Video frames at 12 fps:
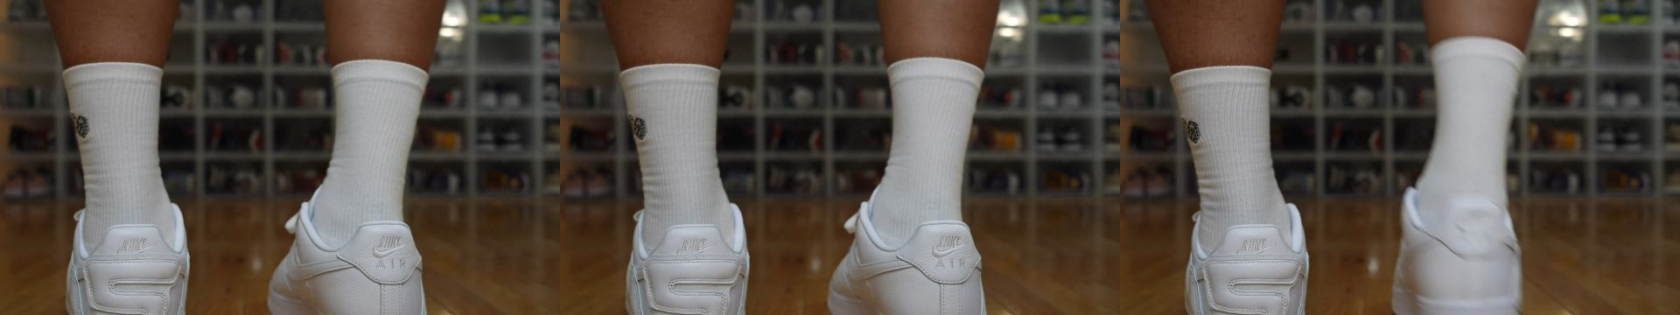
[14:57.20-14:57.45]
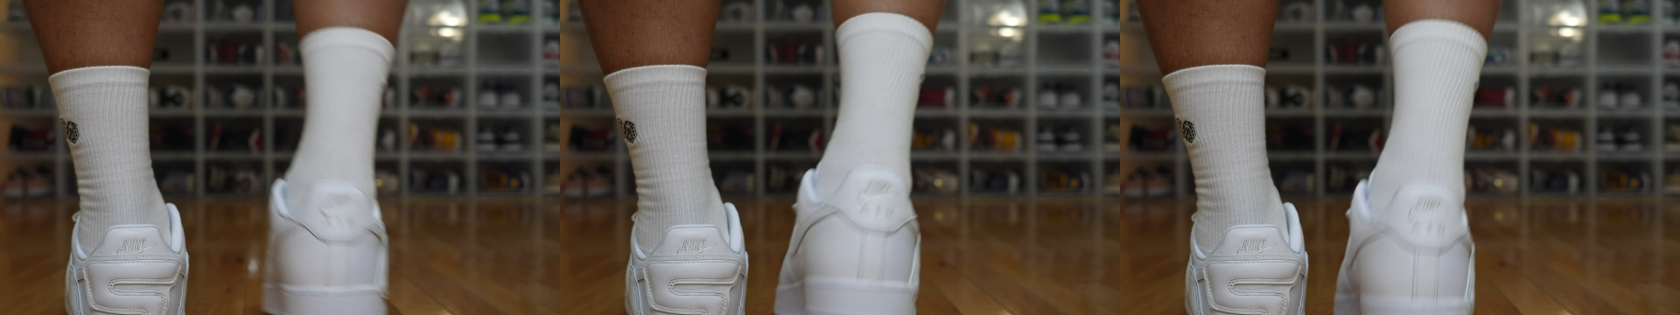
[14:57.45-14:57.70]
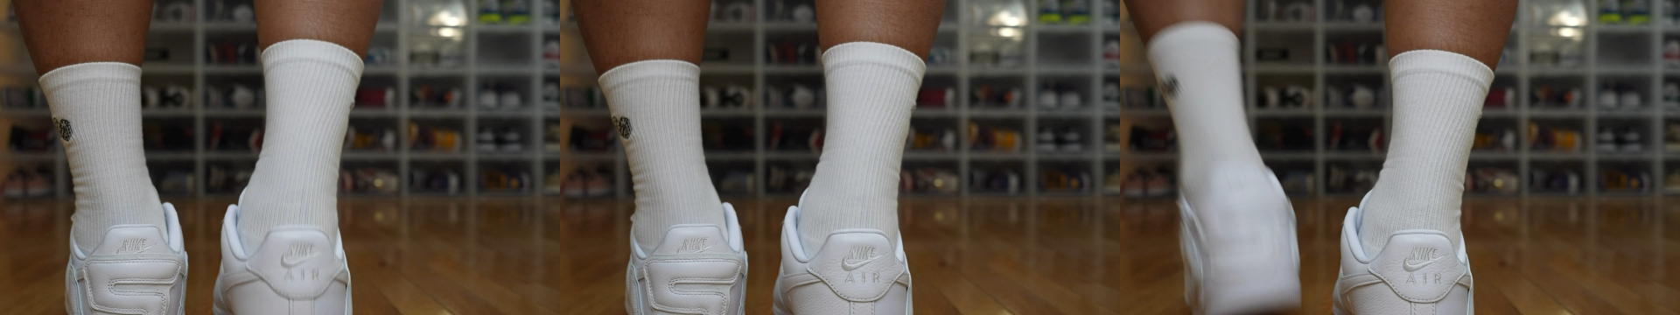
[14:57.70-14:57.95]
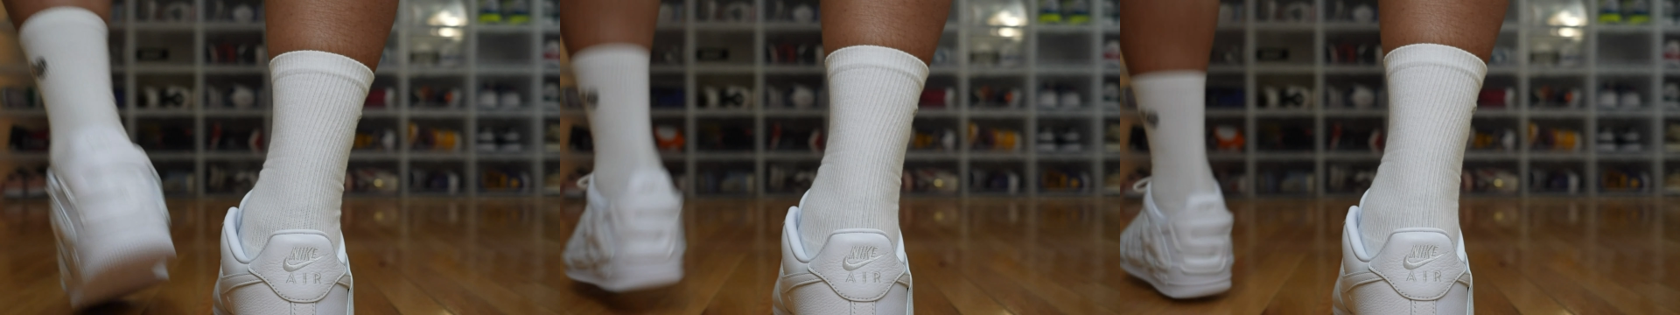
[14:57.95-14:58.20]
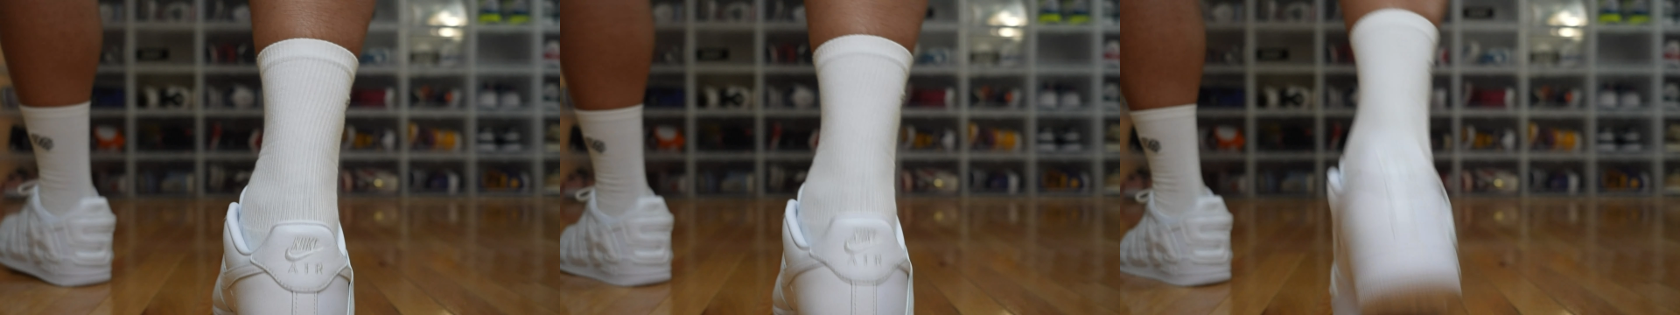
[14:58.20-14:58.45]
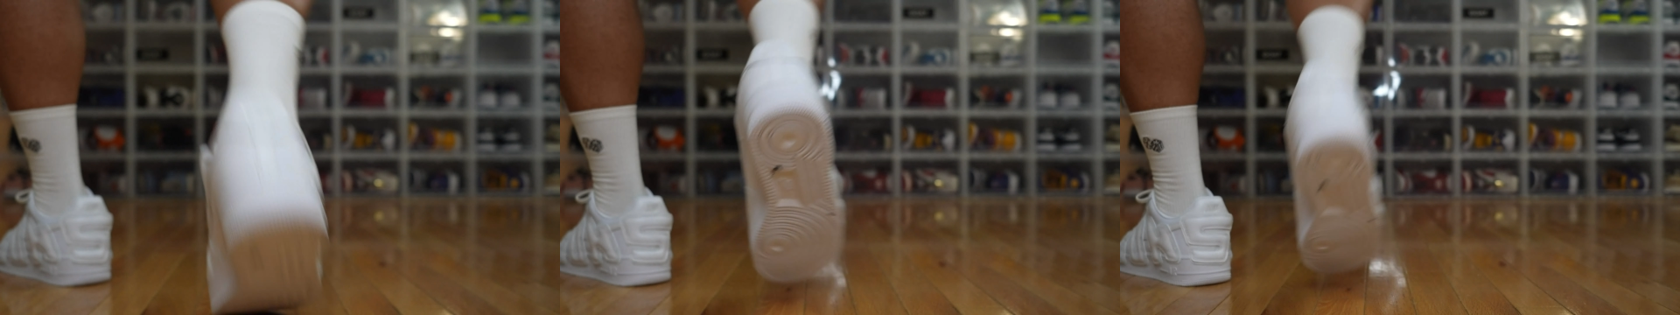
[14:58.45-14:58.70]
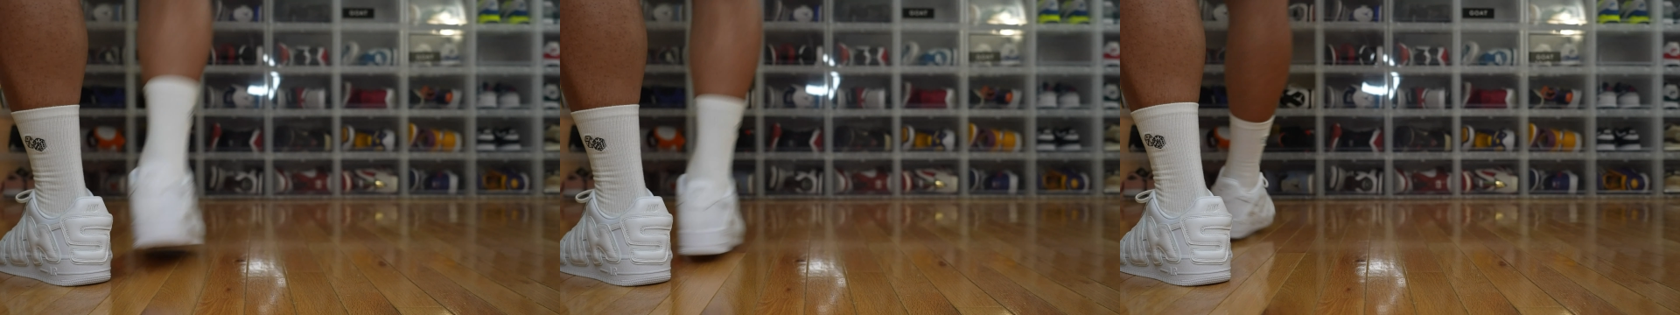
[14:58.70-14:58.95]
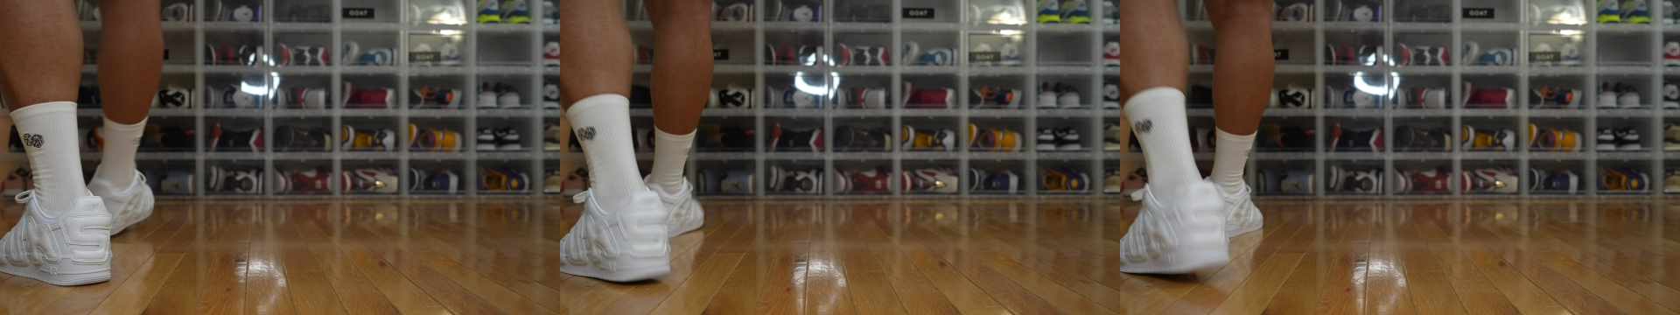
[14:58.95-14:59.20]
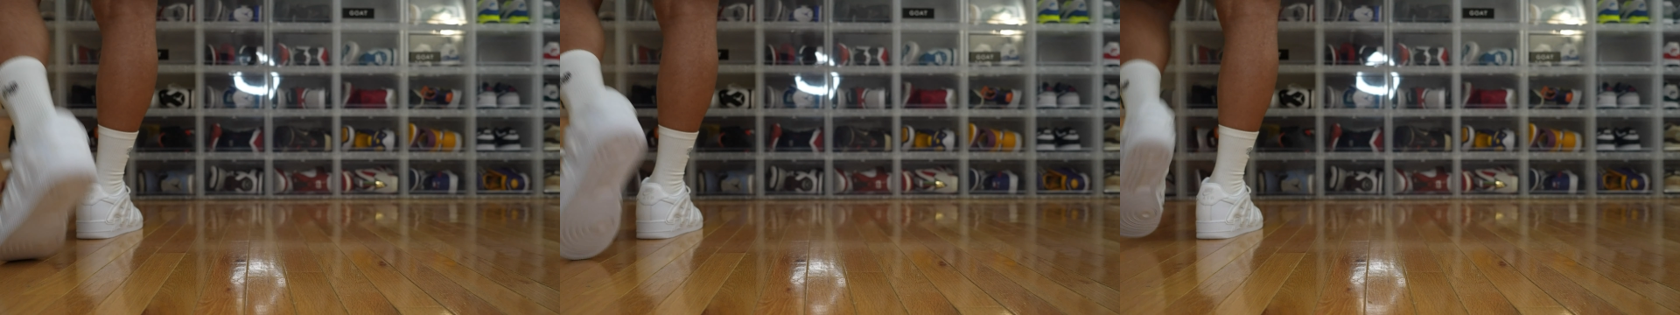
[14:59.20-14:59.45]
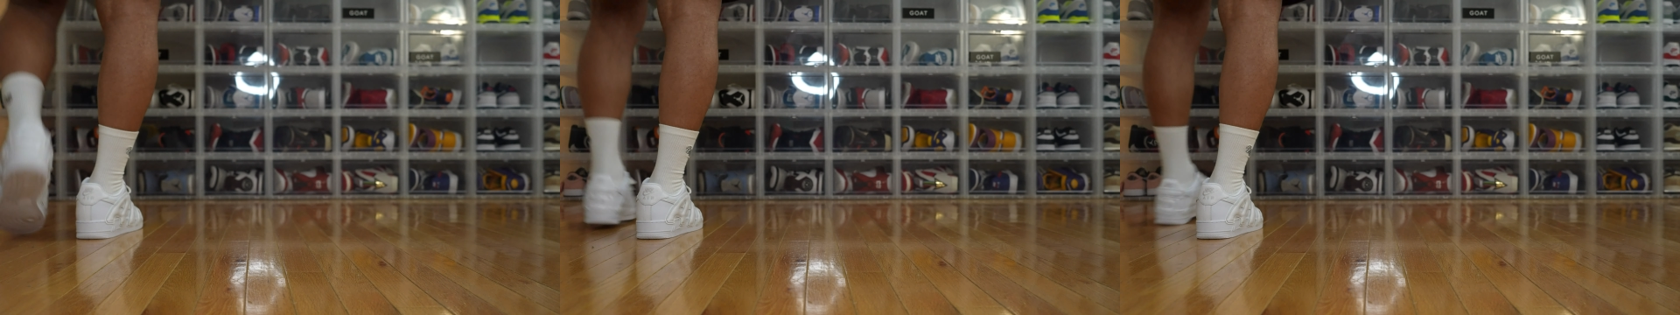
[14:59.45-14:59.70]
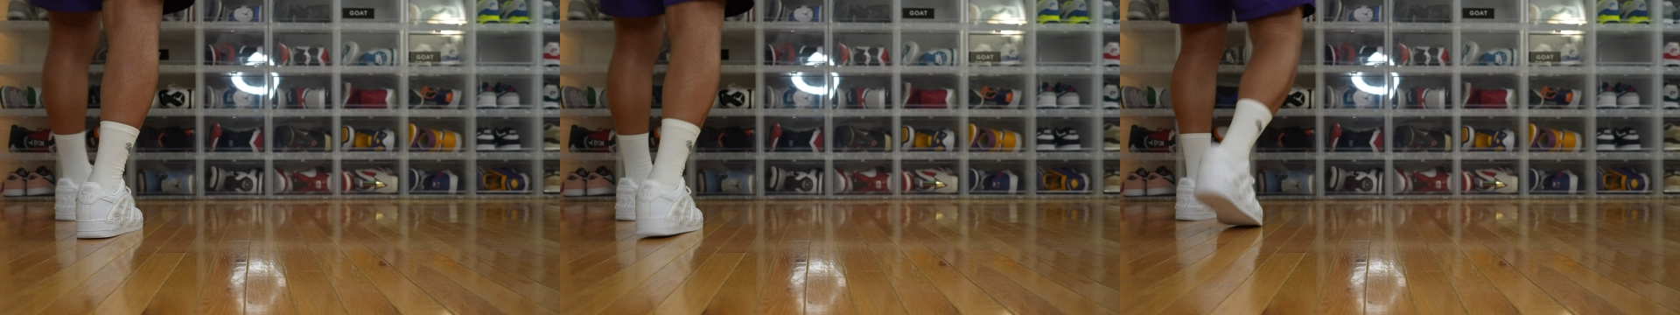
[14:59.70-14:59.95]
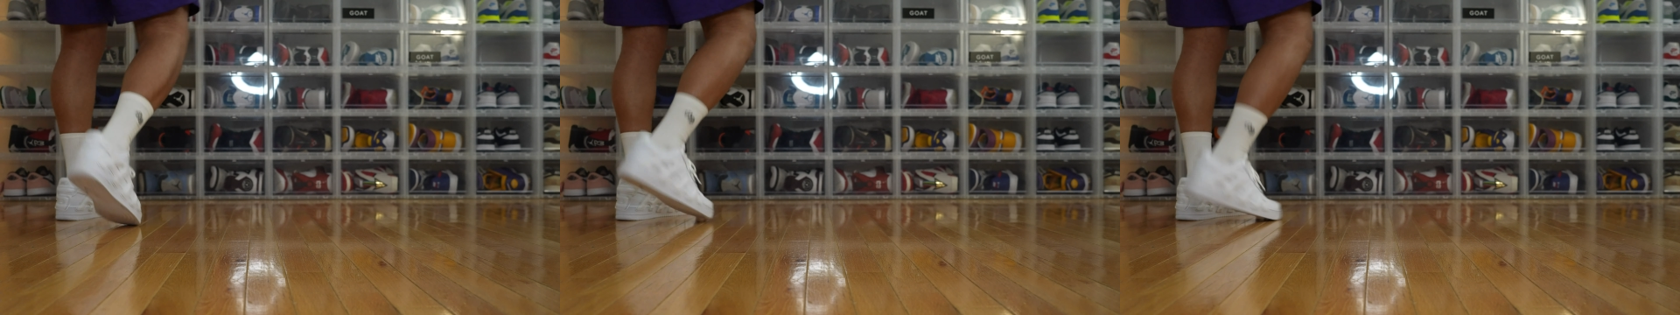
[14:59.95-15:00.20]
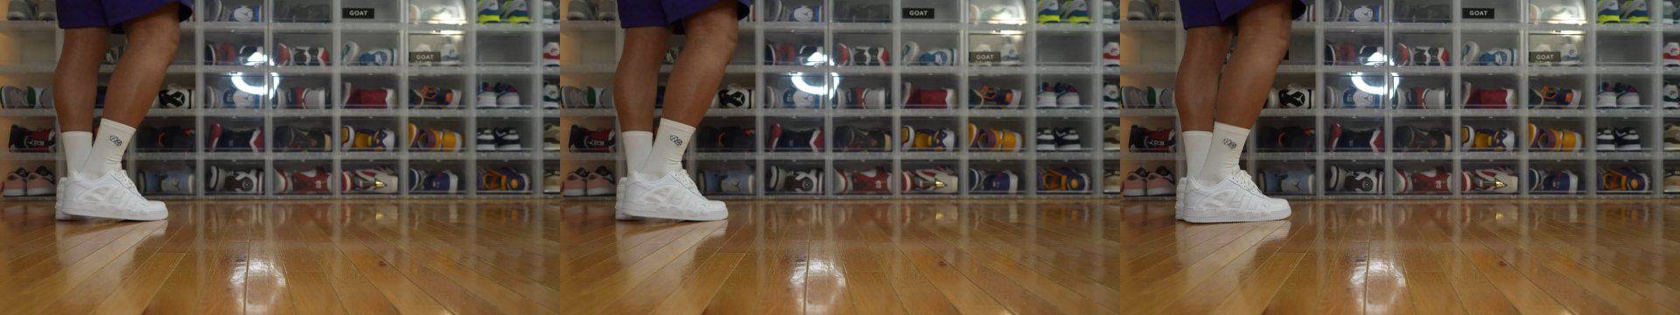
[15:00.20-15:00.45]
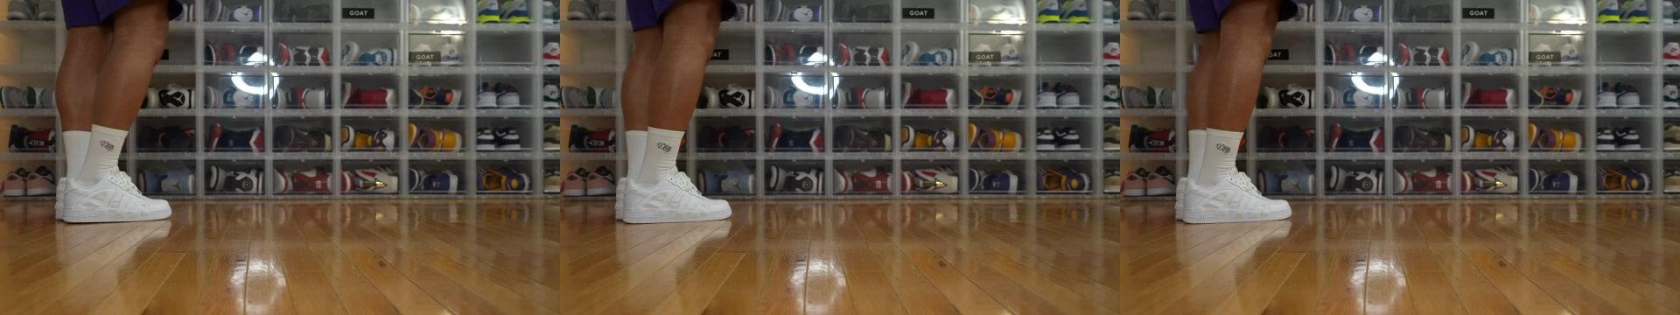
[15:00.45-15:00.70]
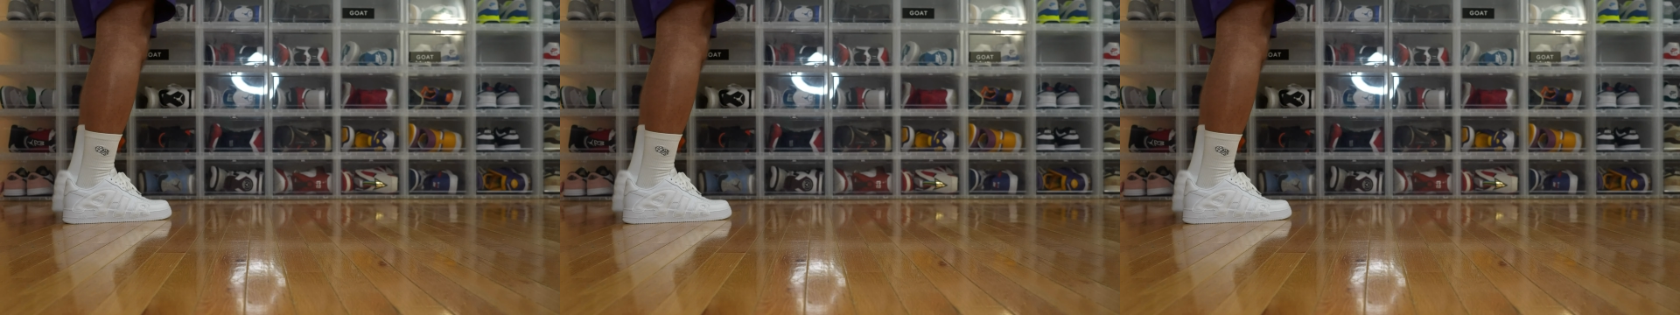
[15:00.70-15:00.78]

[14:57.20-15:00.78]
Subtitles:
(no speaker visible)